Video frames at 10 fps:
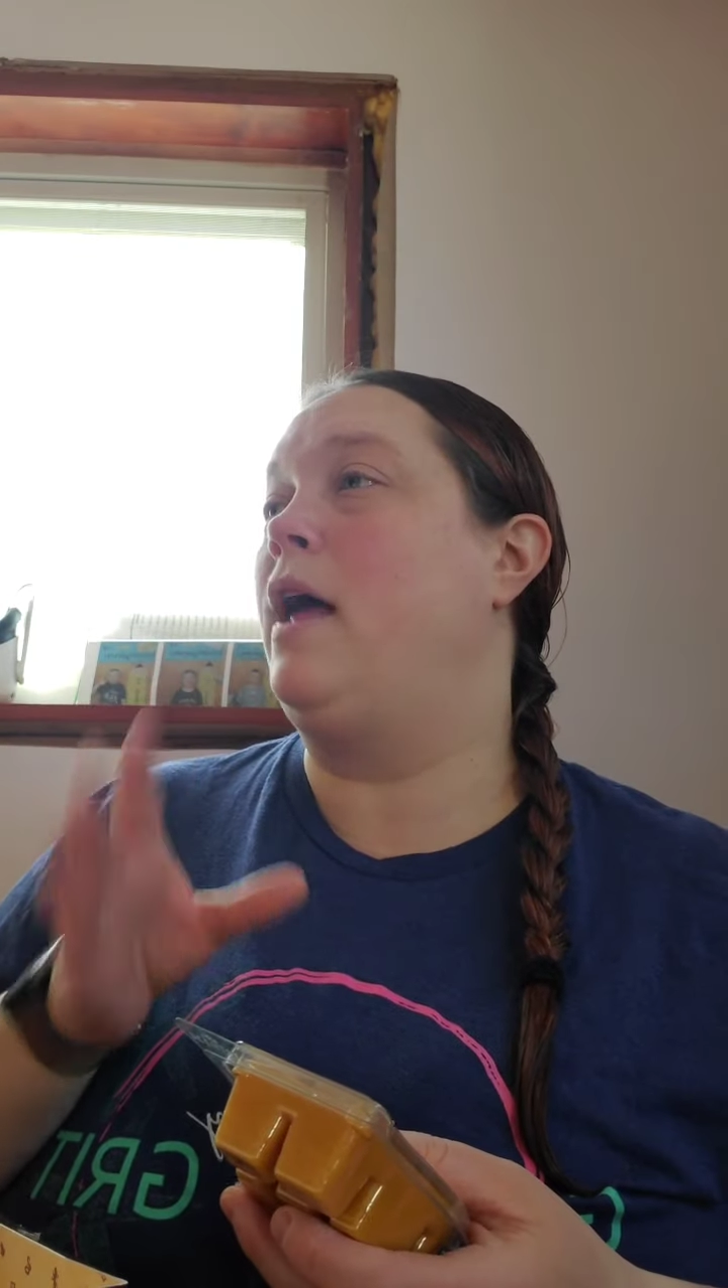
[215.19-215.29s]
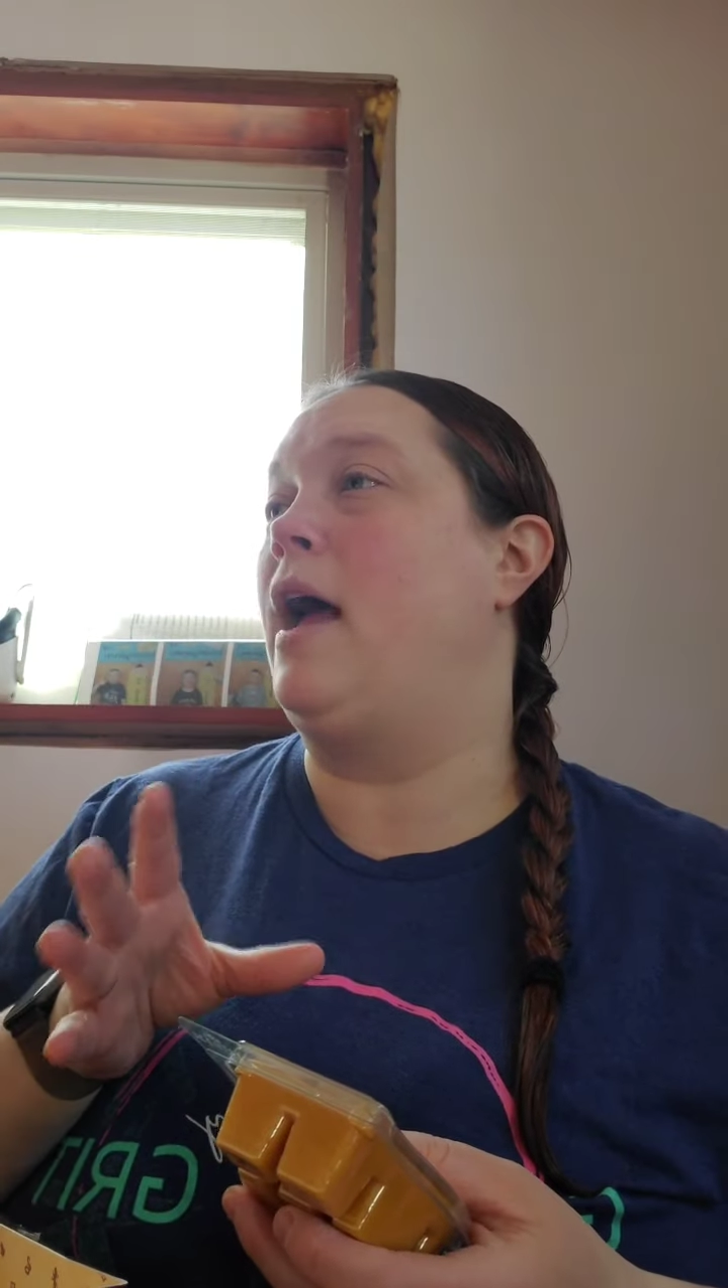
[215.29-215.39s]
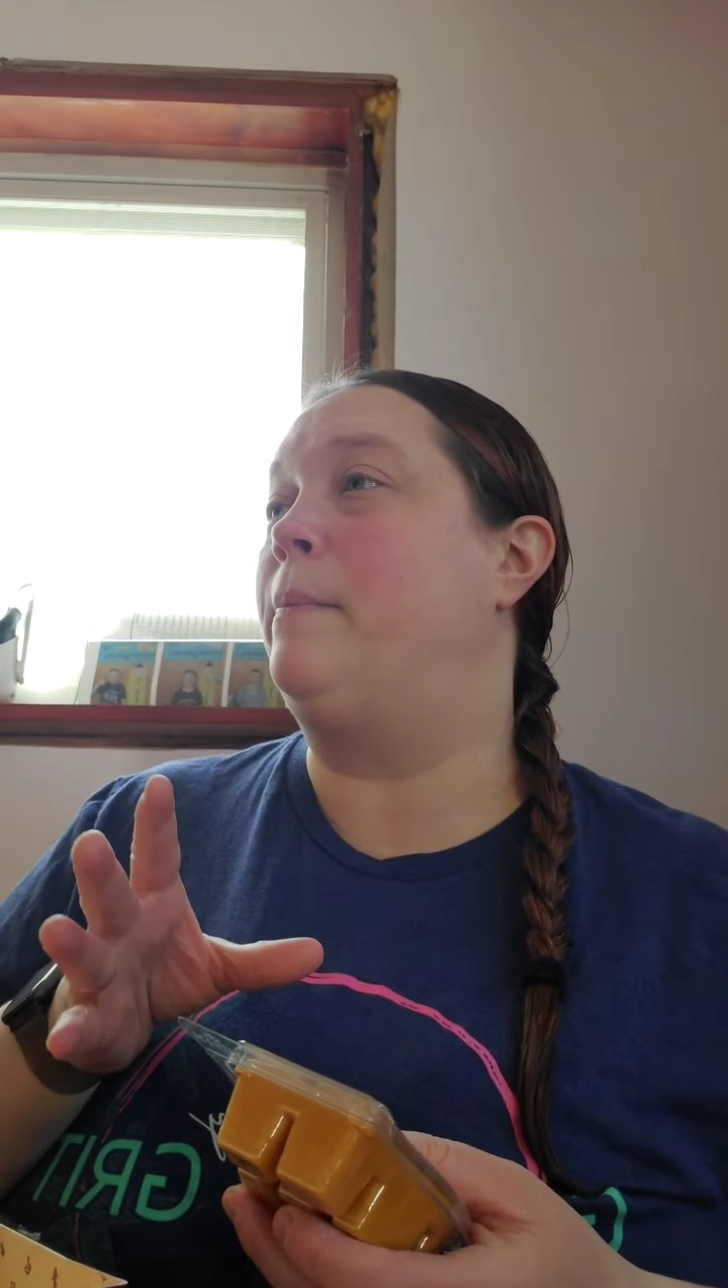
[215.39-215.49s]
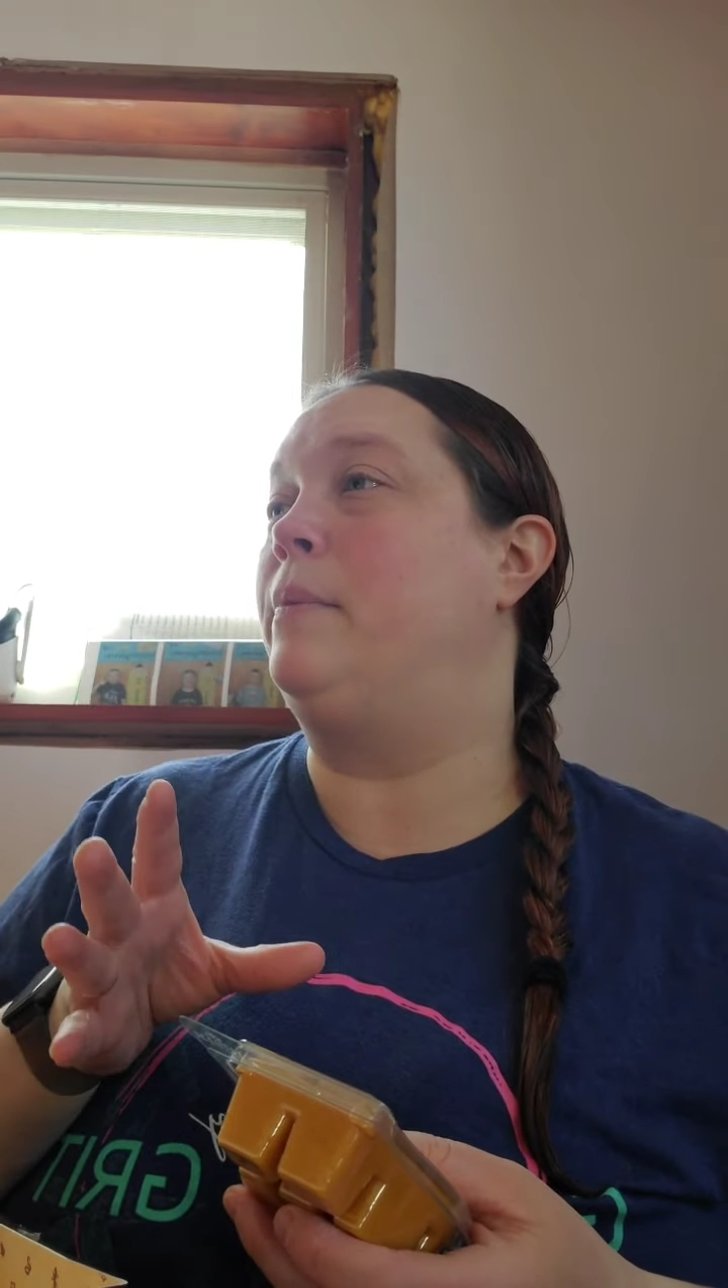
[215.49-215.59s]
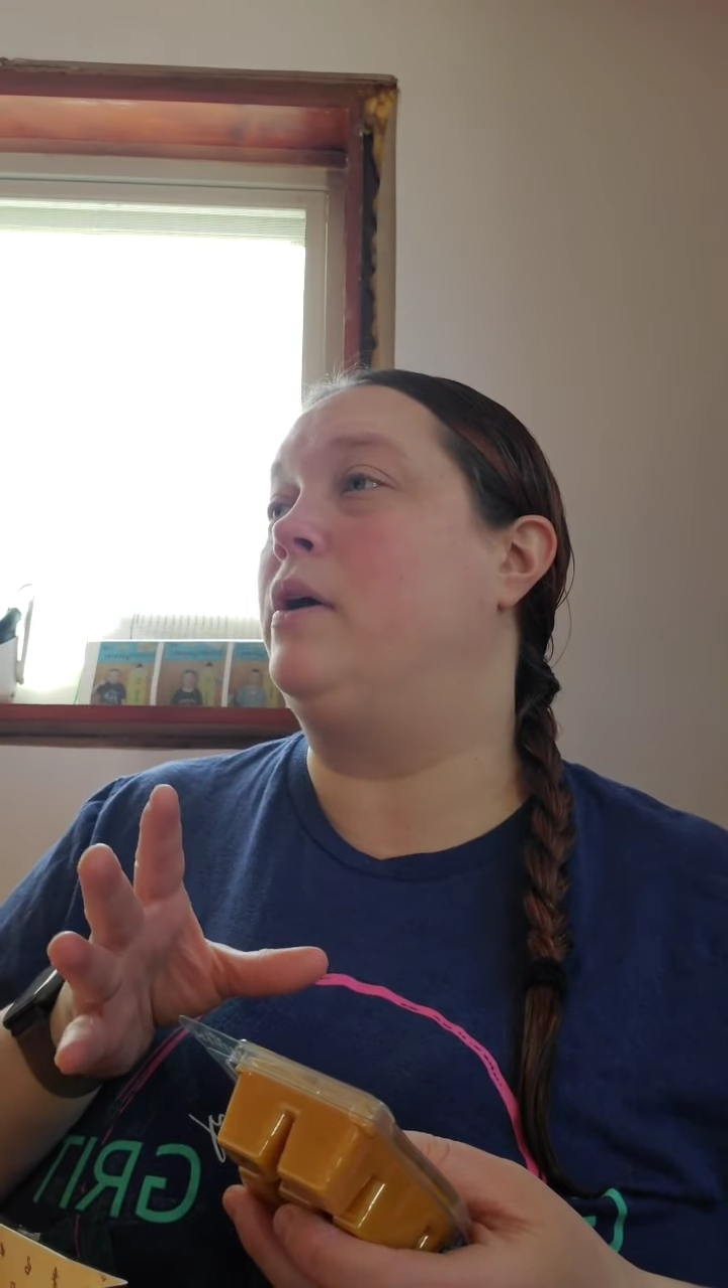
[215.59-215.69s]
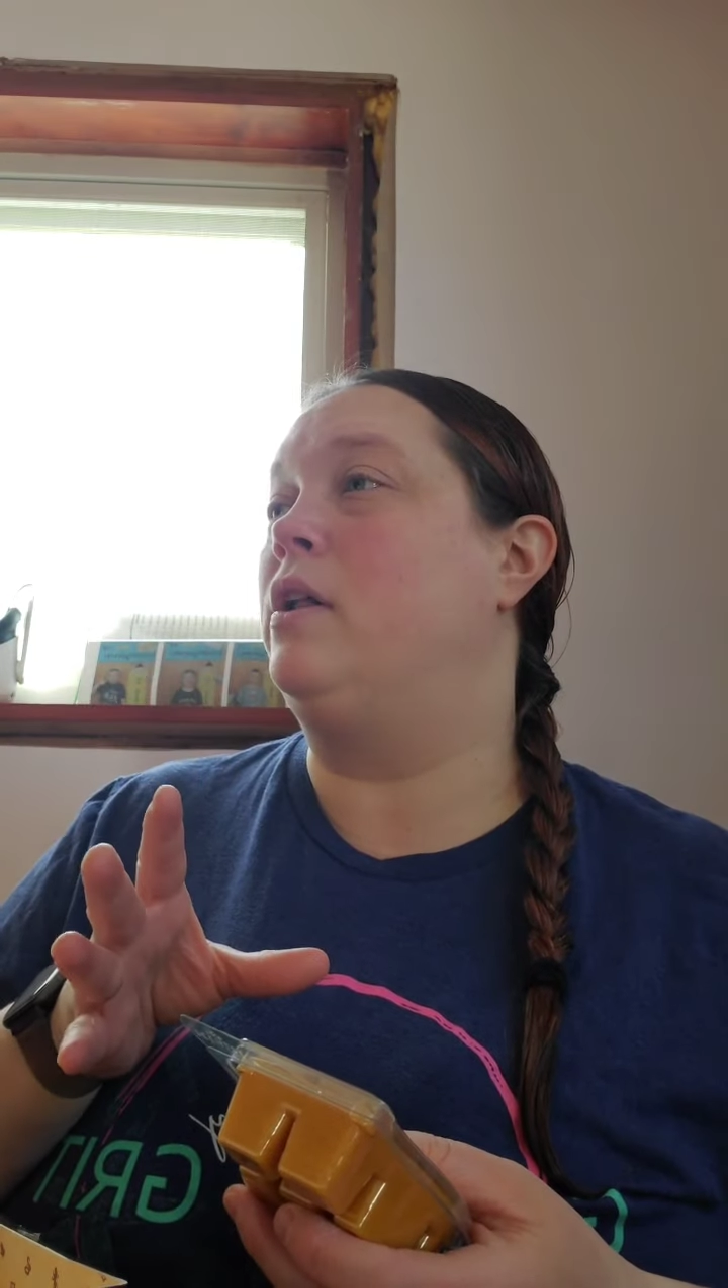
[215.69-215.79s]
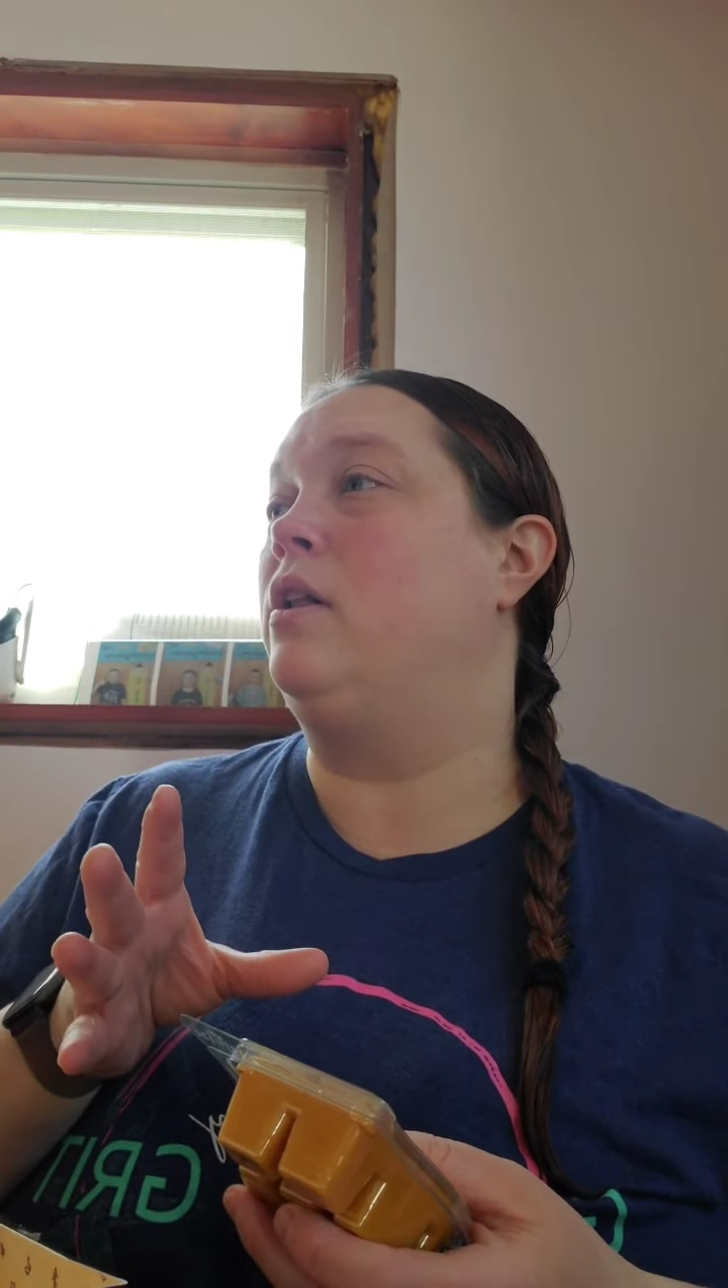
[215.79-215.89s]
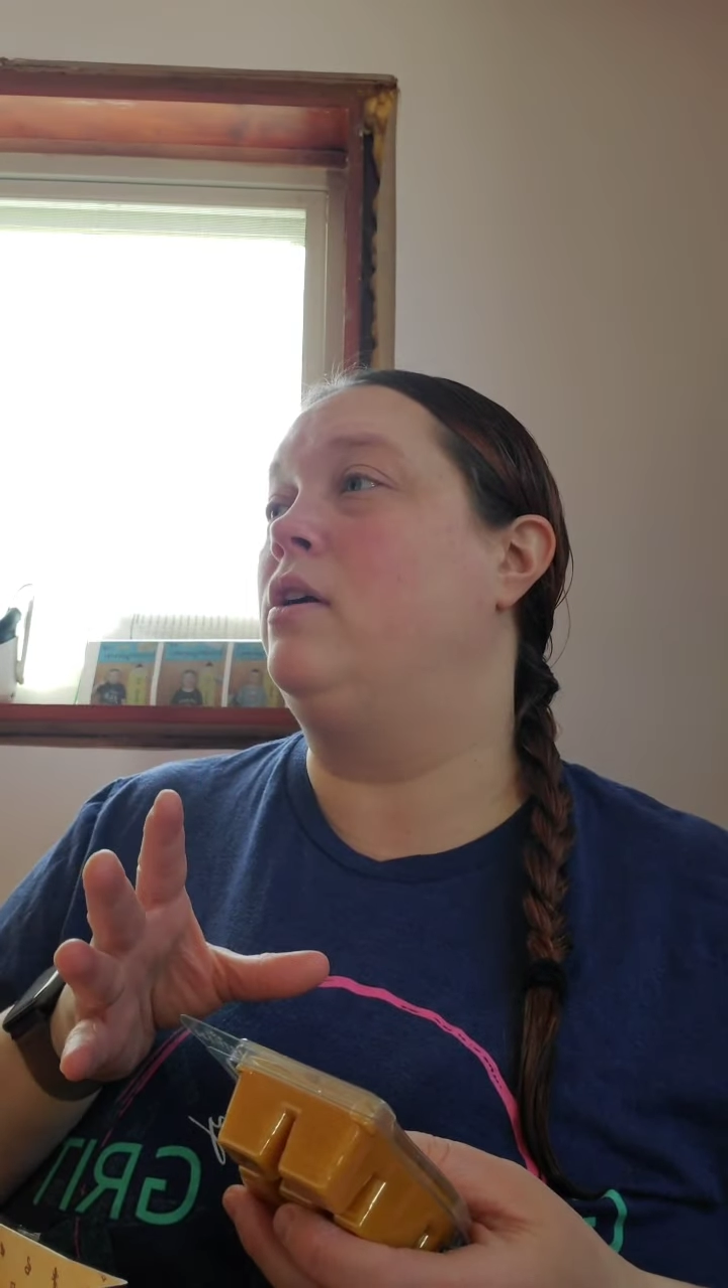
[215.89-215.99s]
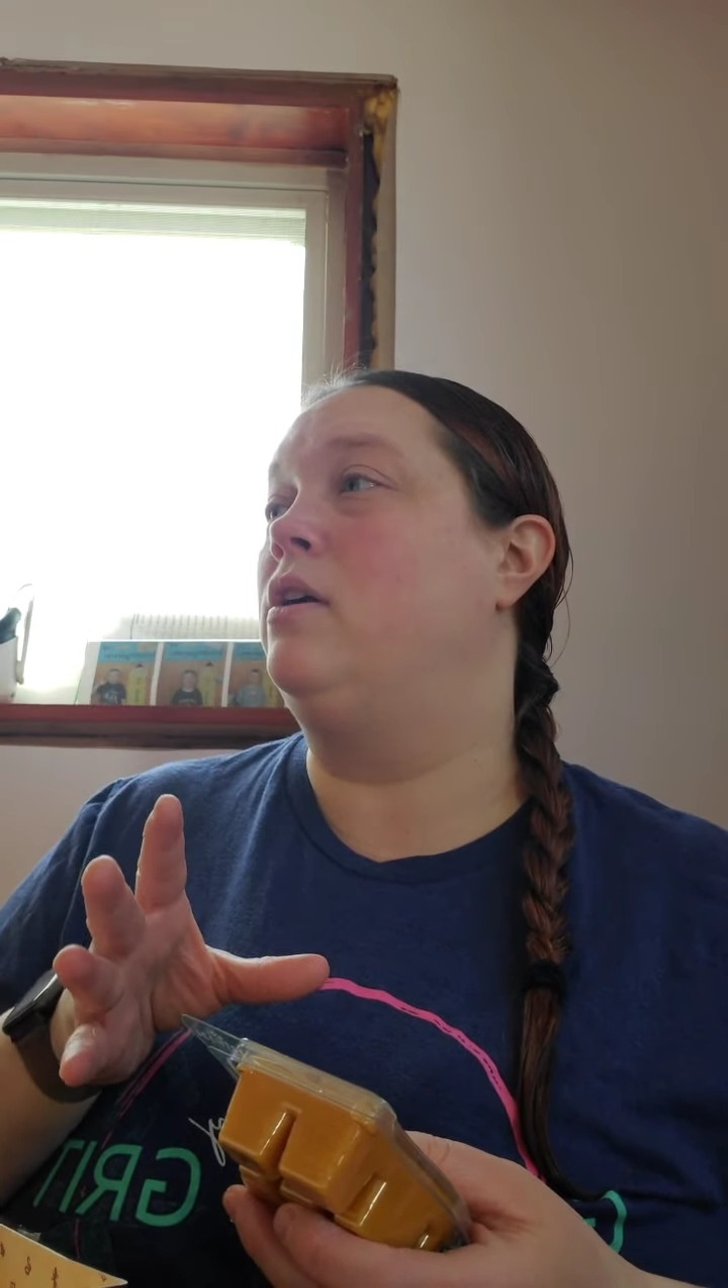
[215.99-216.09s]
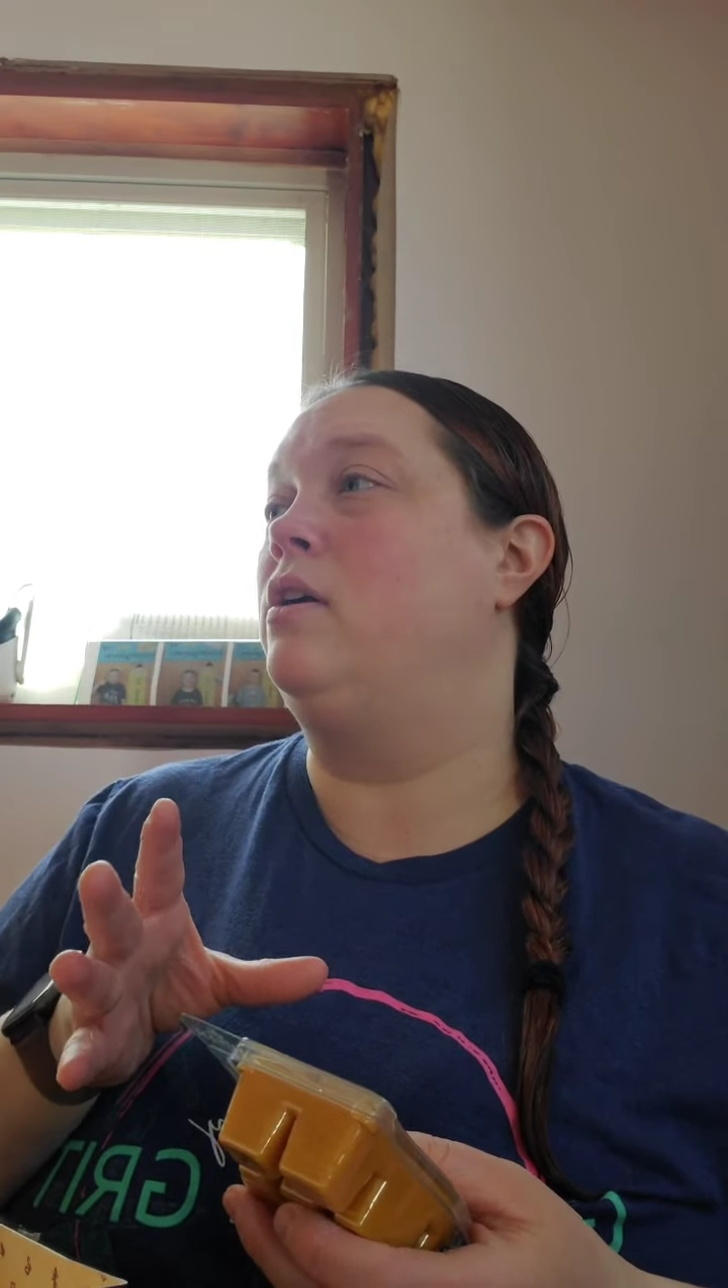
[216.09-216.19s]

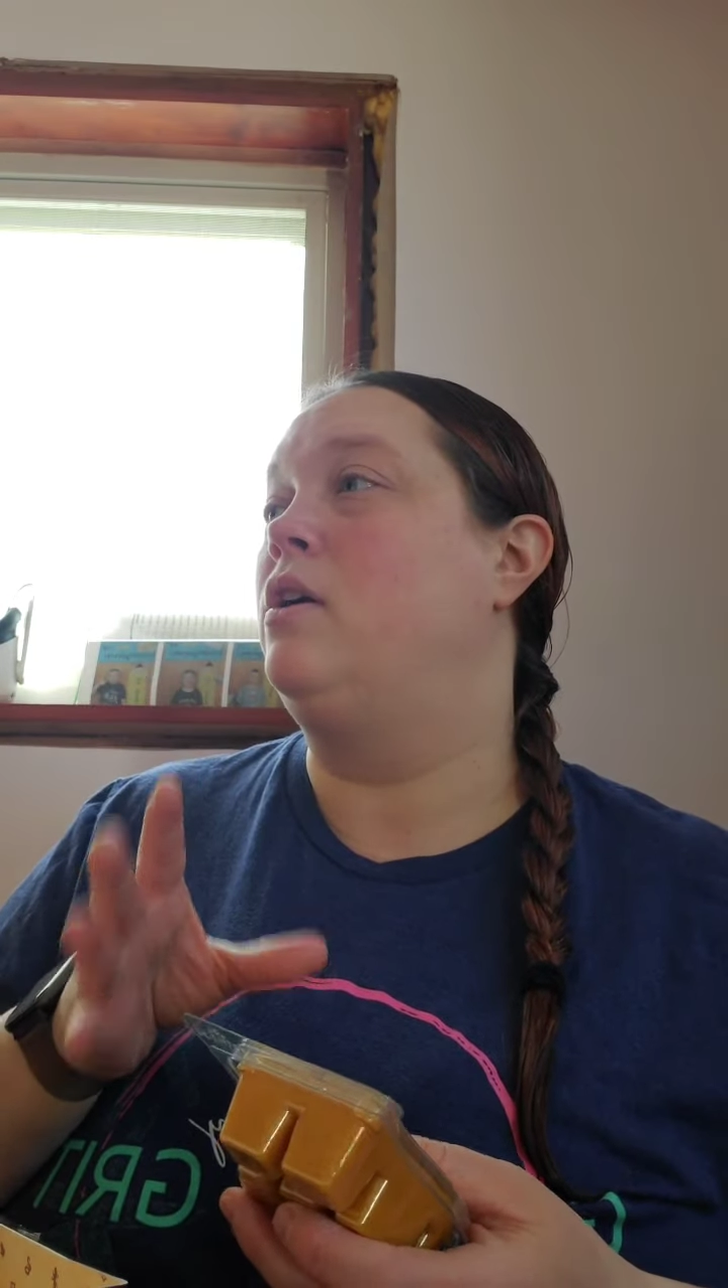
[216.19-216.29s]
apple